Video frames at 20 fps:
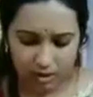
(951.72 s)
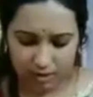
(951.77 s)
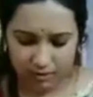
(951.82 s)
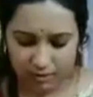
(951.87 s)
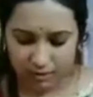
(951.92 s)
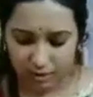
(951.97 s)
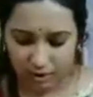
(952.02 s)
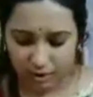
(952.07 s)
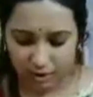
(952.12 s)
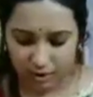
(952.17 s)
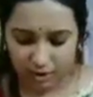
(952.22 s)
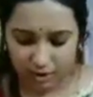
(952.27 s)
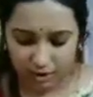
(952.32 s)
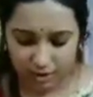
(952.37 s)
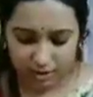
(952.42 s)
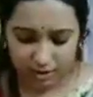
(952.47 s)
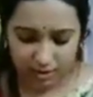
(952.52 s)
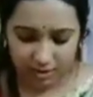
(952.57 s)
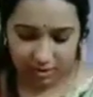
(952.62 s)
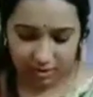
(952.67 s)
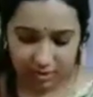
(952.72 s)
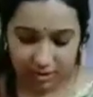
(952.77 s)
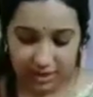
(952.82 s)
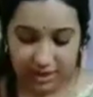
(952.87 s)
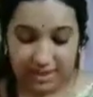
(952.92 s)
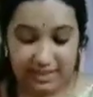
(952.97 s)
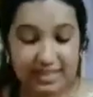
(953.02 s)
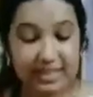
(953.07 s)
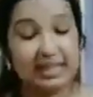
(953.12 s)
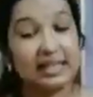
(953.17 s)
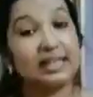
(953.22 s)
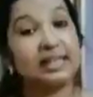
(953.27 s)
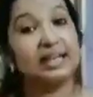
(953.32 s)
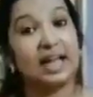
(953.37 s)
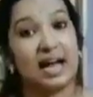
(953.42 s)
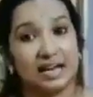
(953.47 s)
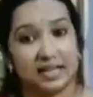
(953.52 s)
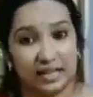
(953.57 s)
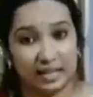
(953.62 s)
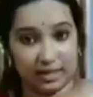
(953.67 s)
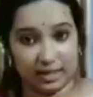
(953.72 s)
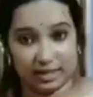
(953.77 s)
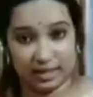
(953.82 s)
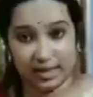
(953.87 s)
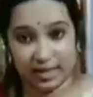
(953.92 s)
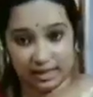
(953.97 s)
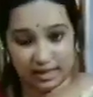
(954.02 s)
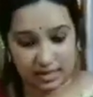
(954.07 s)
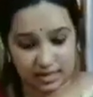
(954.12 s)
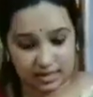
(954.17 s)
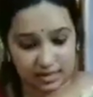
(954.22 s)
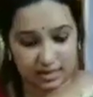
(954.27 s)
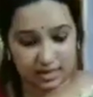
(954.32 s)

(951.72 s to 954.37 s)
I forgot the little duckling yes